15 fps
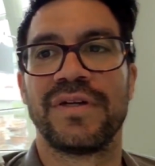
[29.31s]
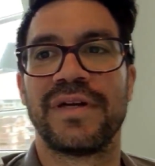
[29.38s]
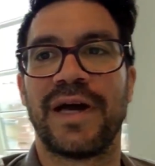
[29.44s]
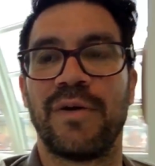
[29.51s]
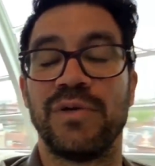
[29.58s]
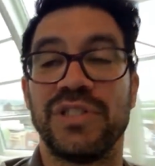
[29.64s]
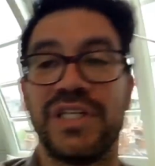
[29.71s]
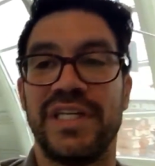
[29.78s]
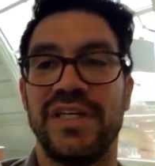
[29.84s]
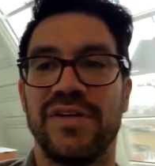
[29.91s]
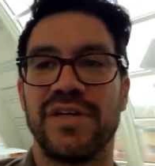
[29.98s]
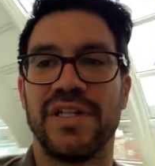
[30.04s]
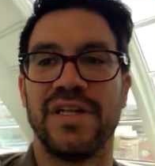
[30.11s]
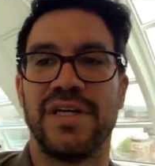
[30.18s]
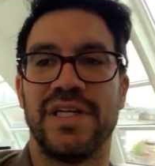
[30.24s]
I was
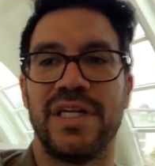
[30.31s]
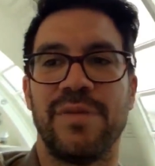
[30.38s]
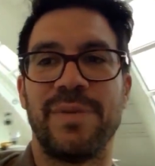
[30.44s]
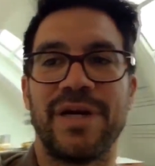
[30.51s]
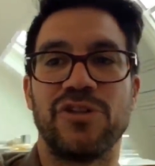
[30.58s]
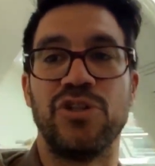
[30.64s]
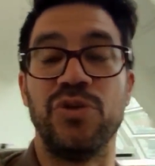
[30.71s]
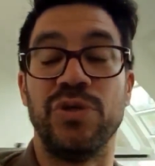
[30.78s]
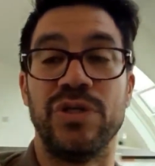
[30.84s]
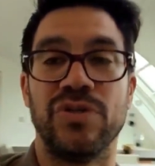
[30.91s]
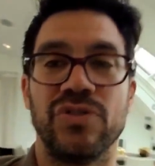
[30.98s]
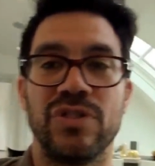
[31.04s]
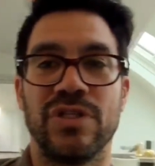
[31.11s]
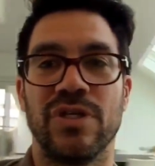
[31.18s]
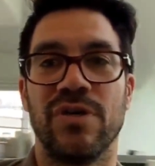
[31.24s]
here in London about 2
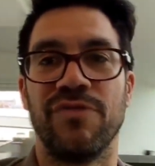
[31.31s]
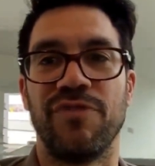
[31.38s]
years ago.